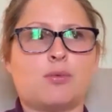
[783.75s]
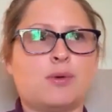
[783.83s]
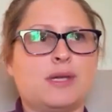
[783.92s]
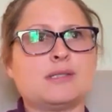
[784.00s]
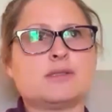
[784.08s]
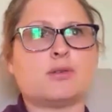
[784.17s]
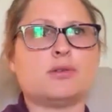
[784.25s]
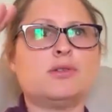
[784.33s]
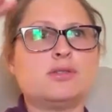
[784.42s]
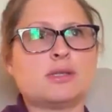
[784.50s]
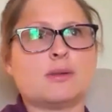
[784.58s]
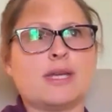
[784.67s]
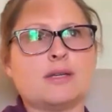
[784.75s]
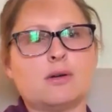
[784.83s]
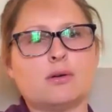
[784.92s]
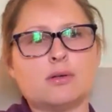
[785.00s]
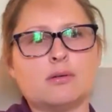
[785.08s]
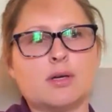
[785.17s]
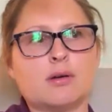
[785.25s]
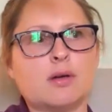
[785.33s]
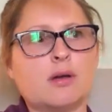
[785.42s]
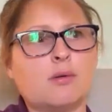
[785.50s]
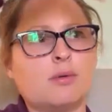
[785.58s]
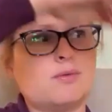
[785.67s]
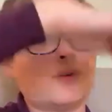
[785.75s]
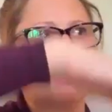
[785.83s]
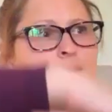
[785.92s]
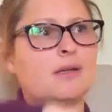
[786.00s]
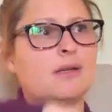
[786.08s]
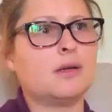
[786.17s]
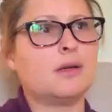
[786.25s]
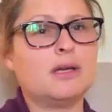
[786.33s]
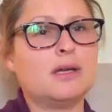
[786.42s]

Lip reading: Well, we get so used to like go, go, go, go, we forget